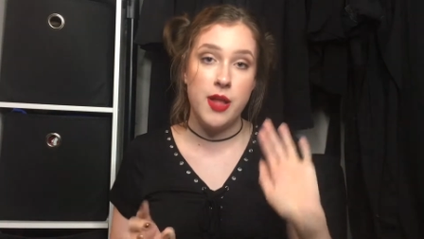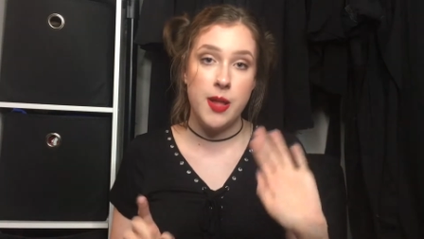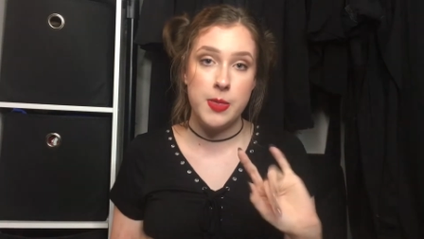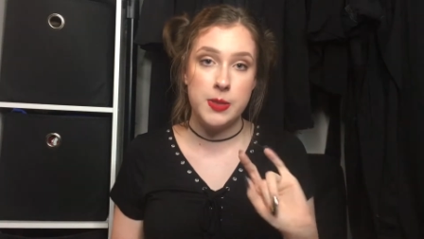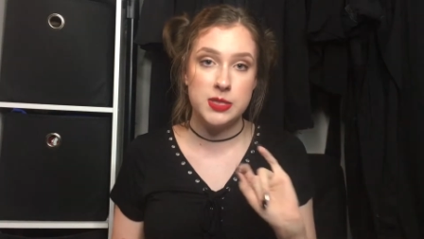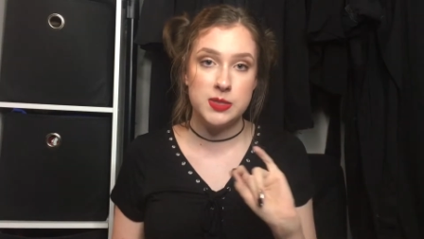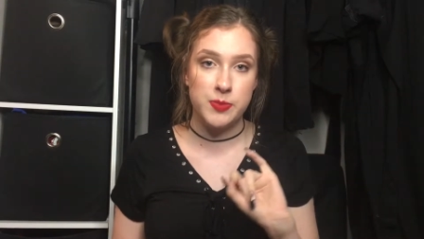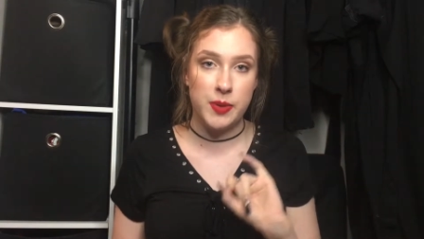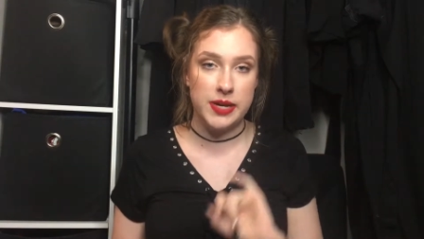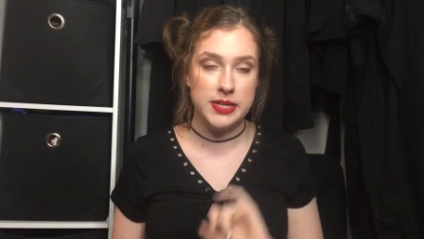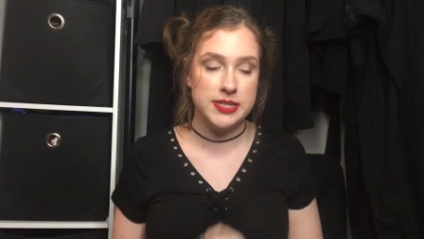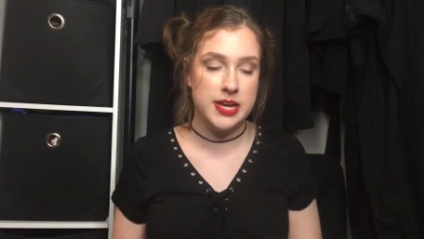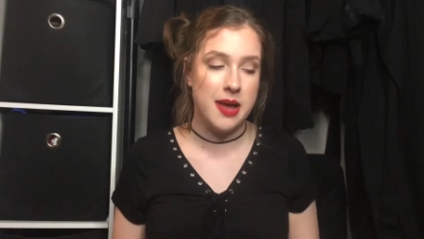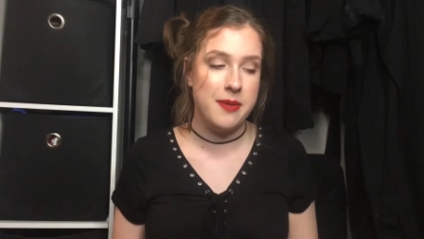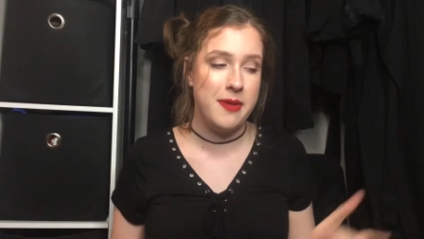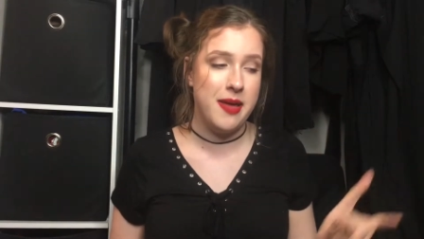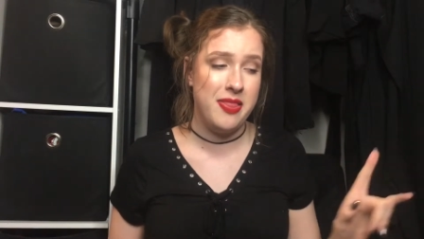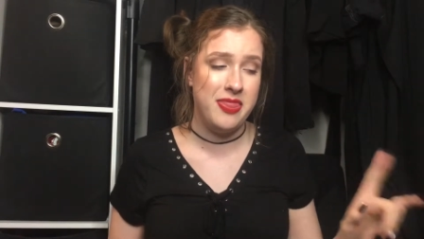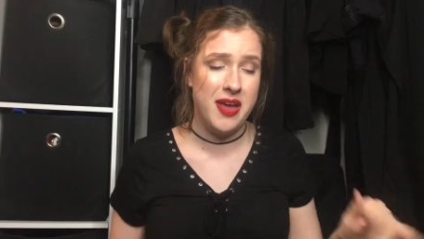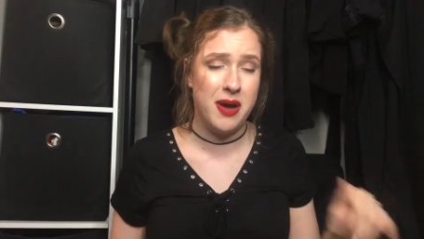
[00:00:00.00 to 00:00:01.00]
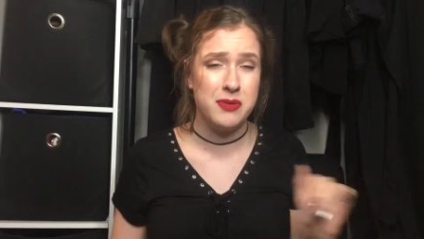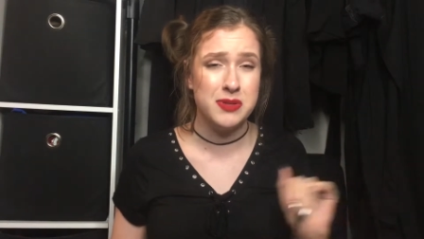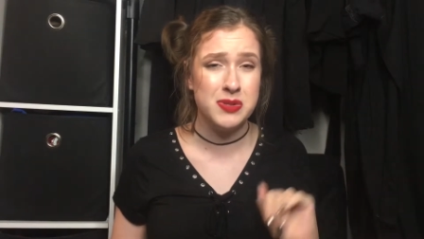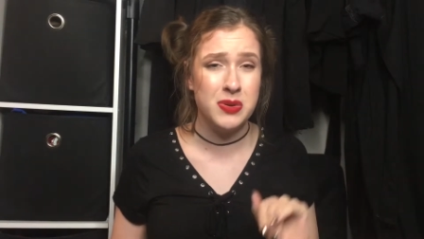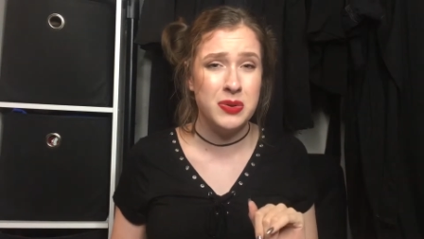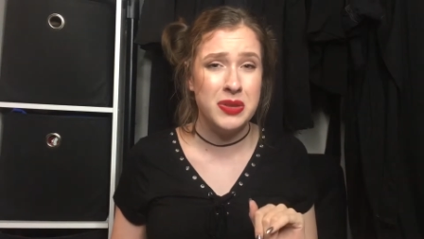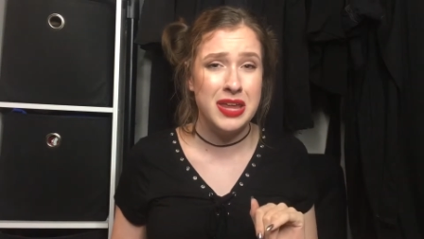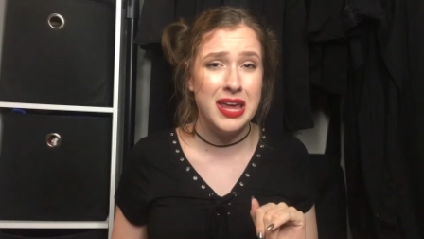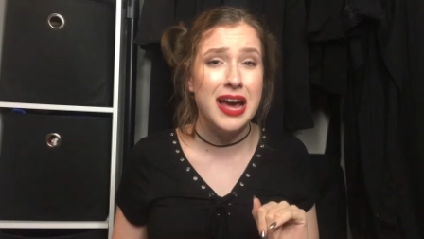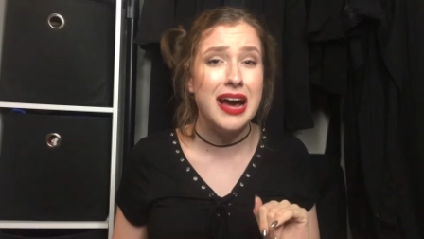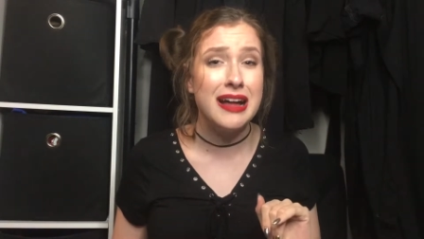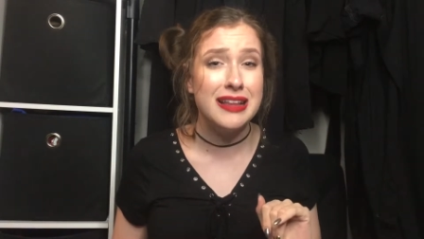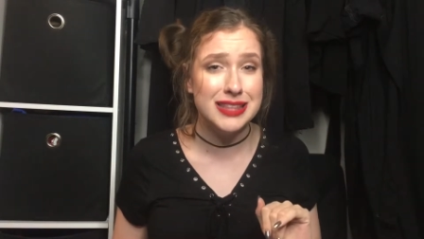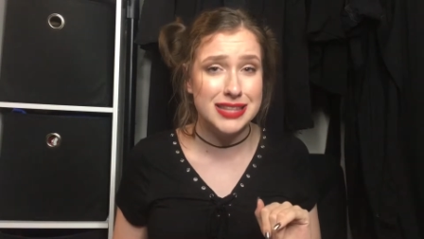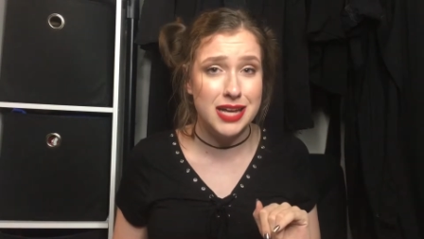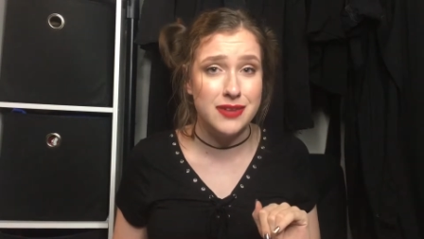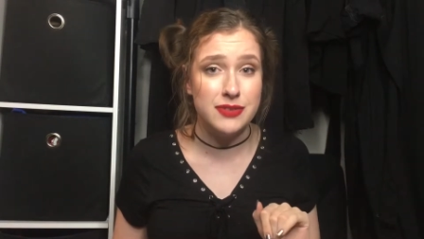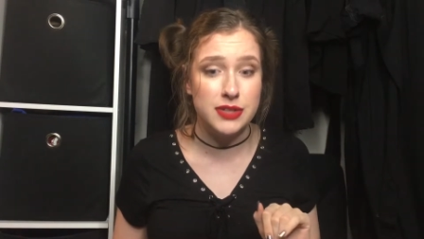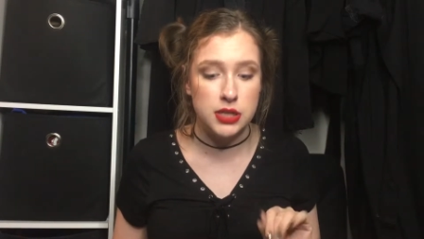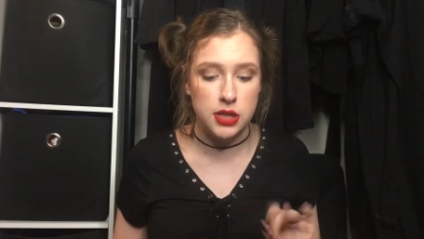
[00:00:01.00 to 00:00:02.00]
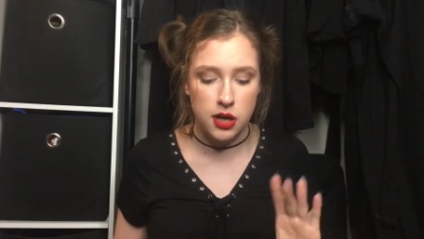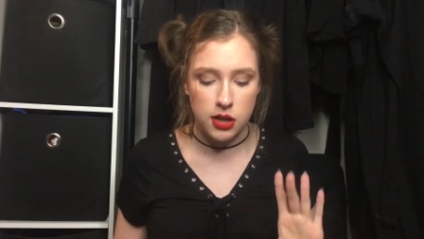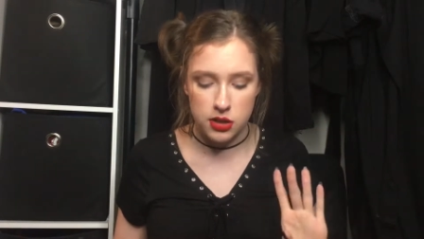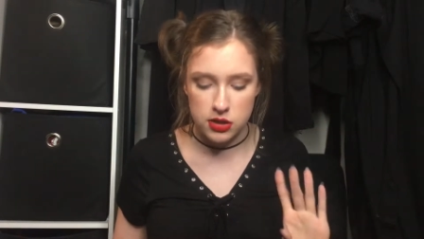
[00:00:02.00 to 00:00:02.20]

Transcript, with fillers: in the springtime and that was only $11